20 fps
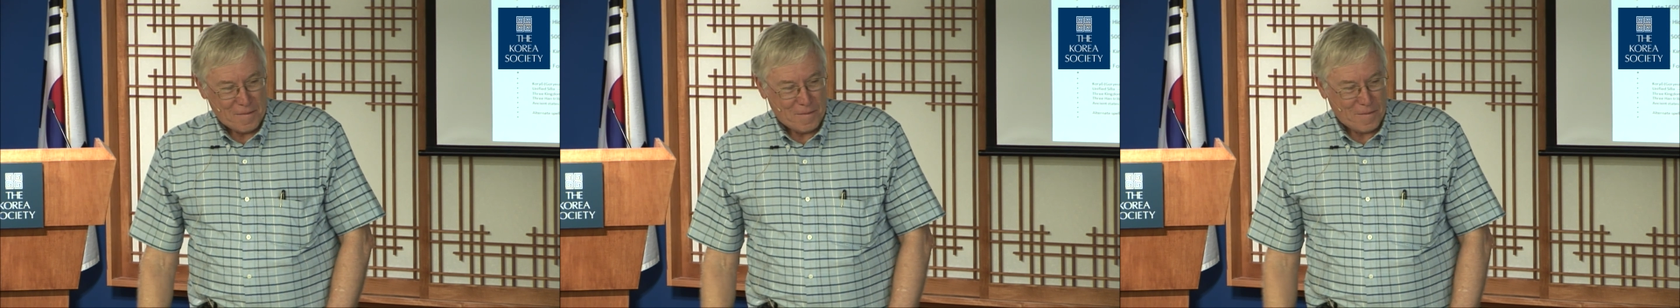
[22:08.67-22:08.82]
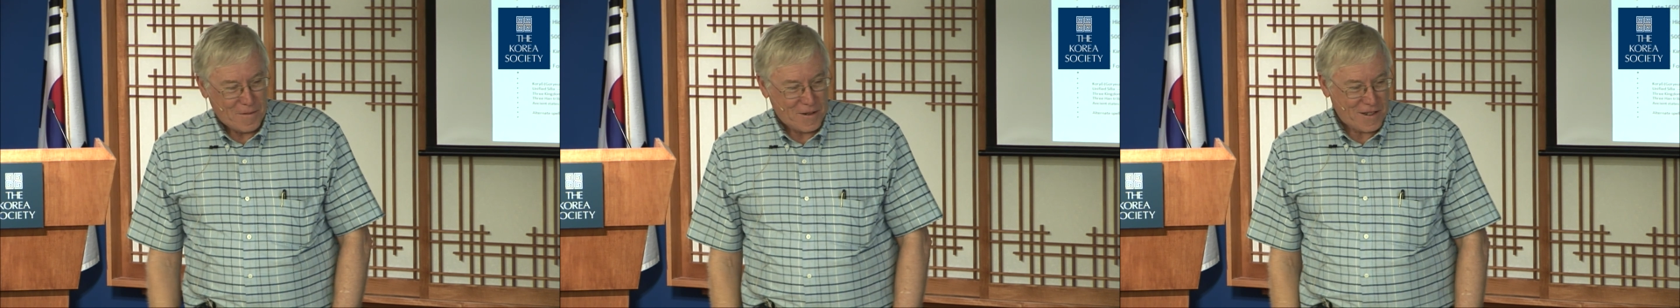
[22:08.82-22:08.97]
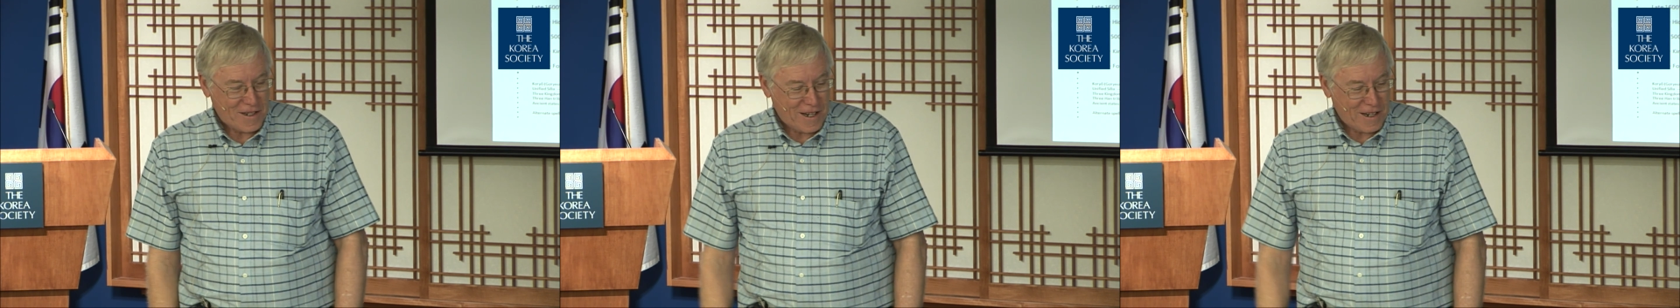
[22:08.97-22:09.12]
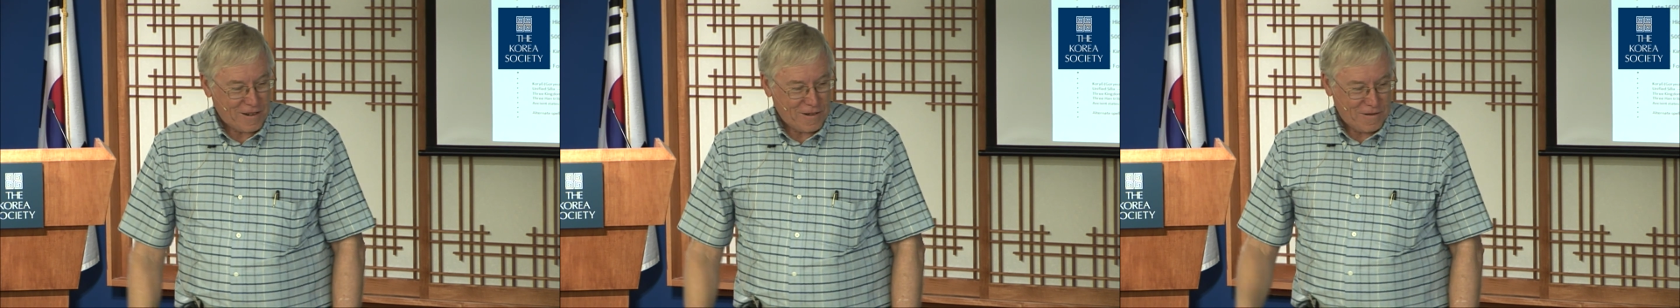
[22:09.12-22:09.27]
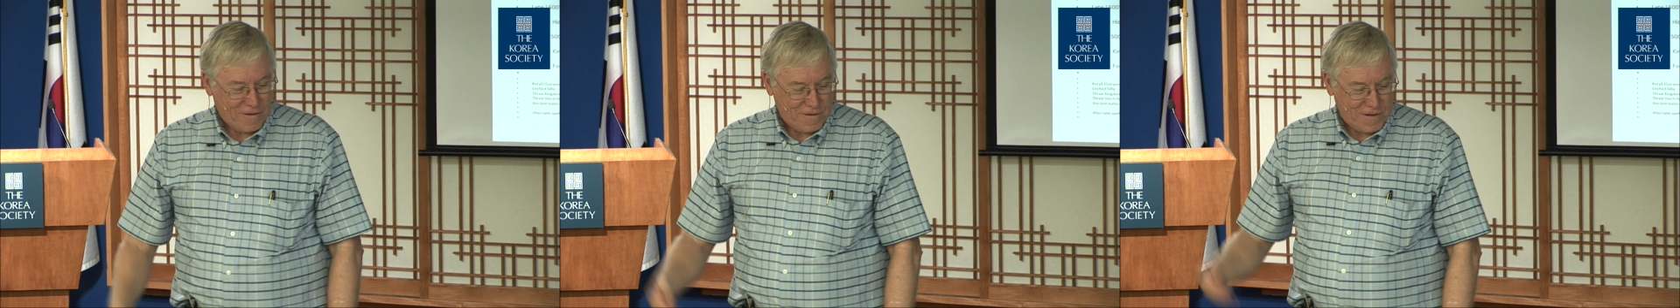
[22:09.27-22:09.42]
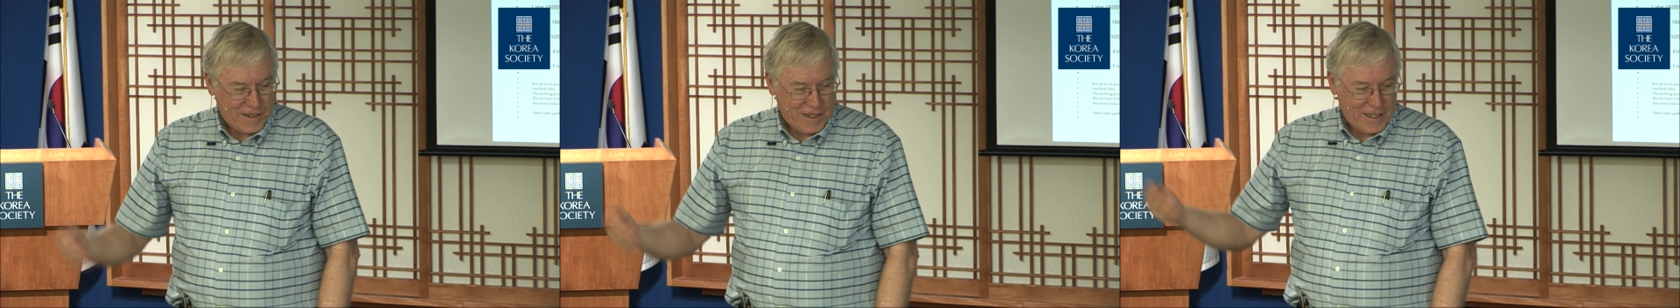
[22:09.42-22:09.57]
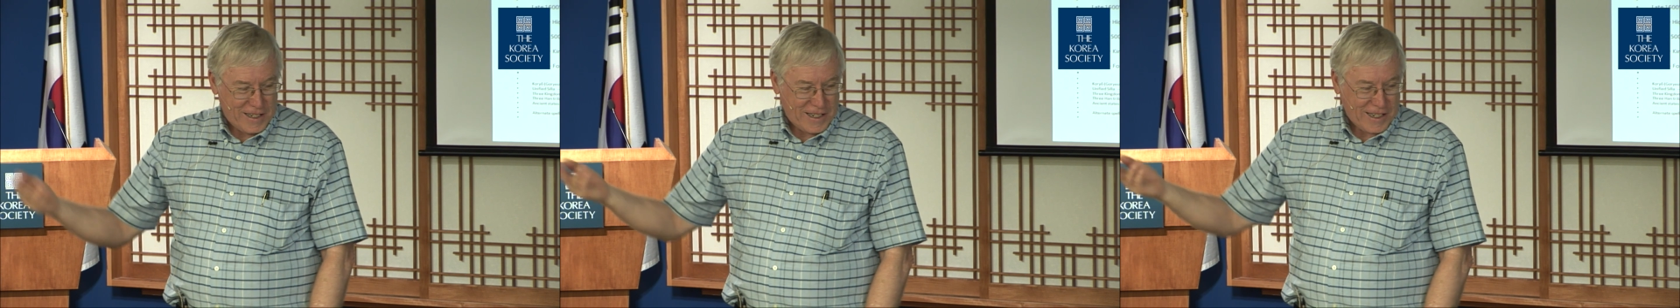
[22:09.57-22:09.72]

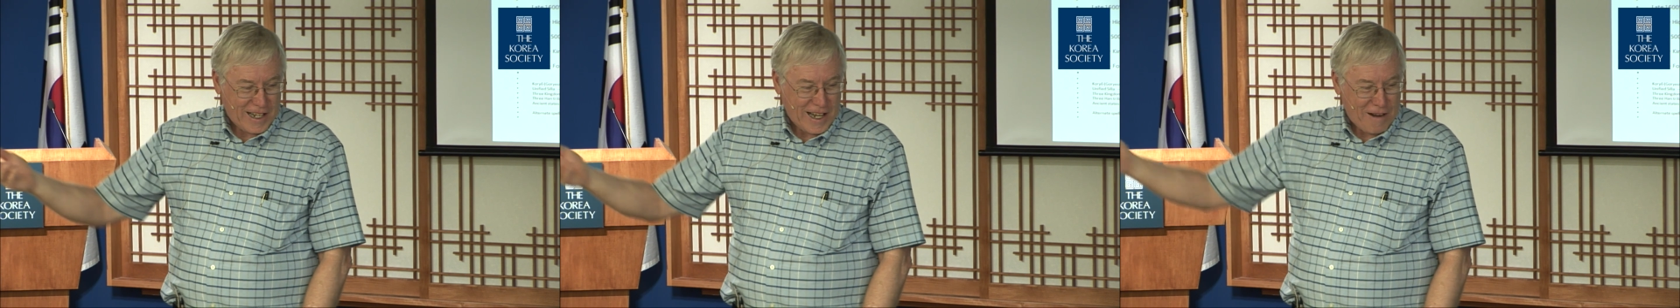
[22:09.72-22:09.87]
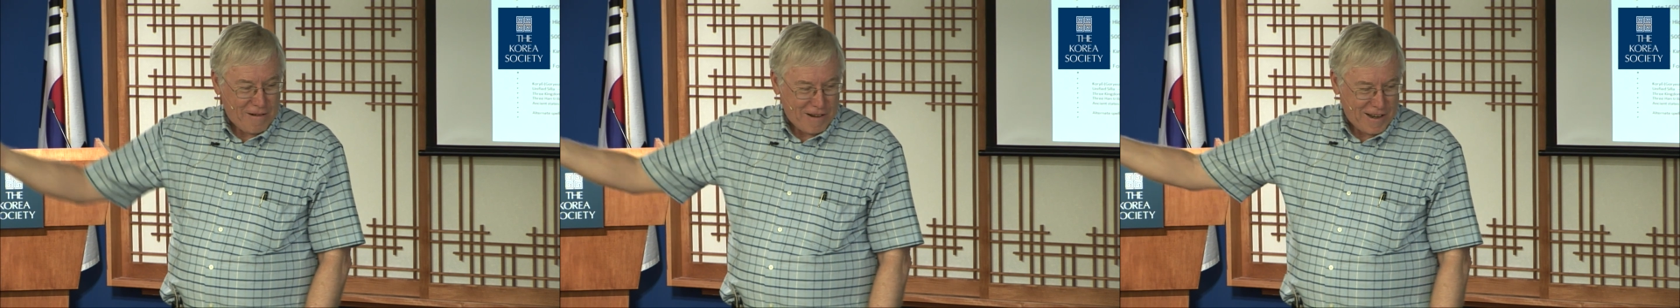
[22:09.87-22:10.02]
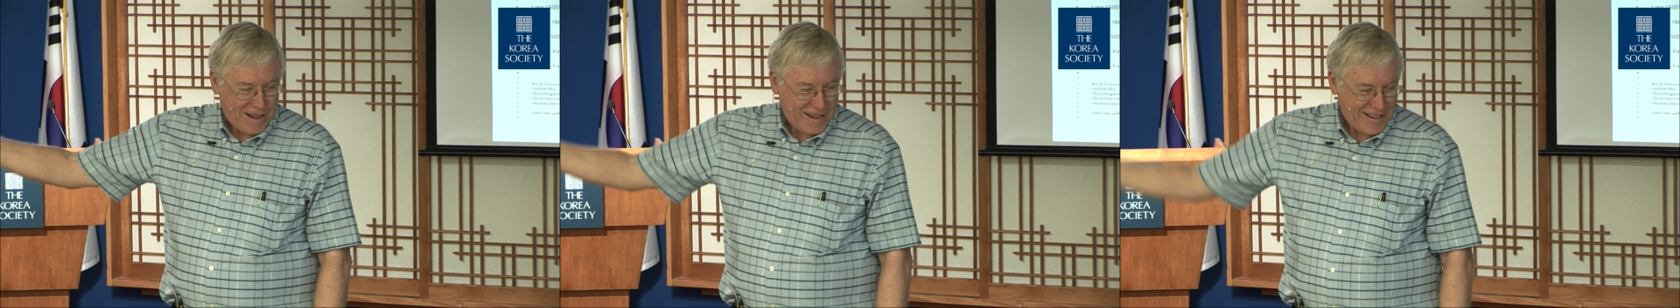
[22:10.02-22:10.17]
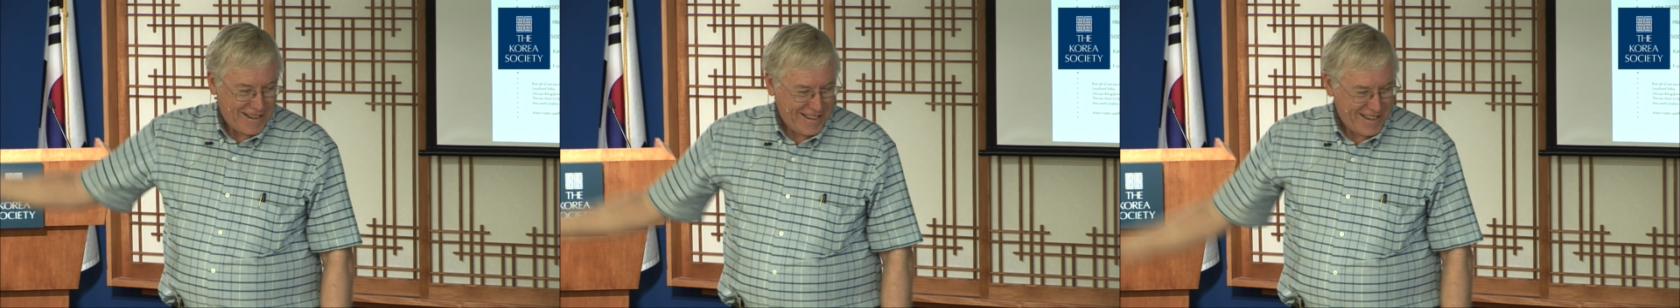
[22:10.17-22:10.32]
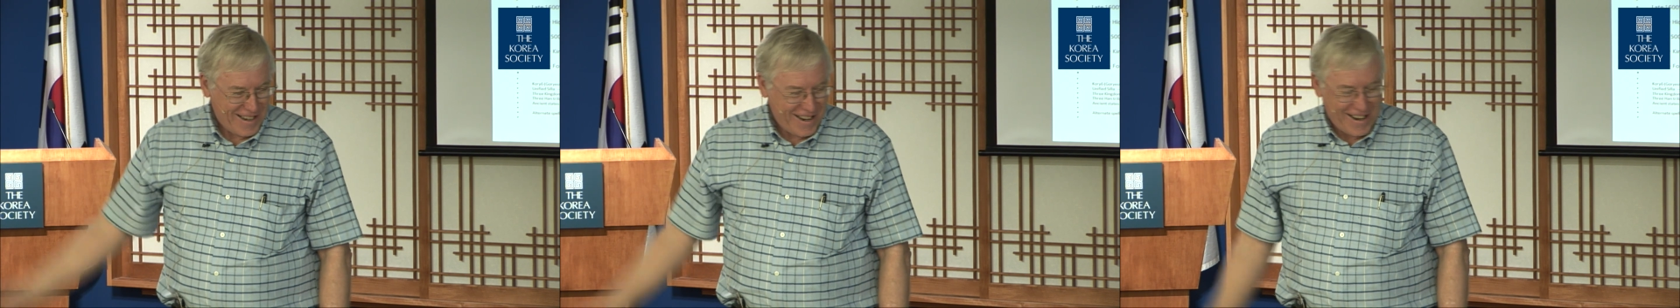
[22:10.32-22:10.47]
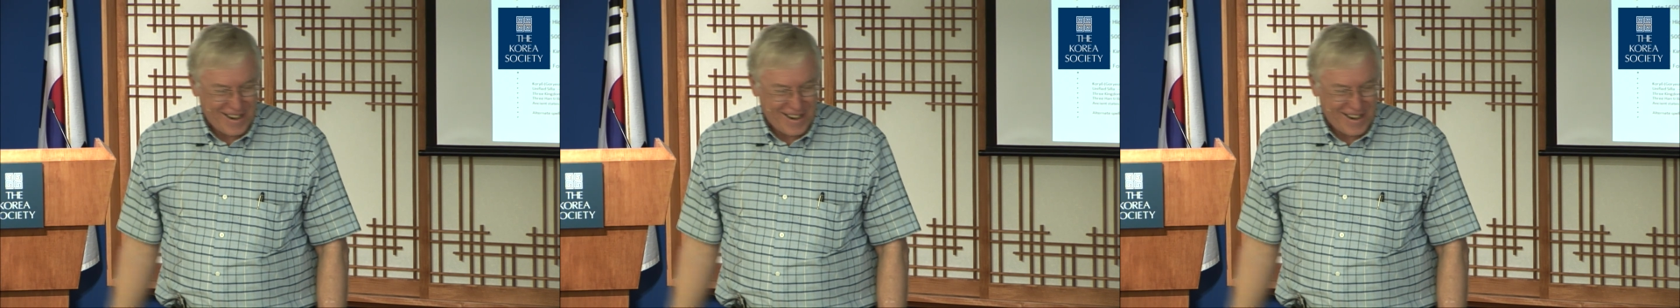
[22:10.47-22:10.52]
Masako Itagawa,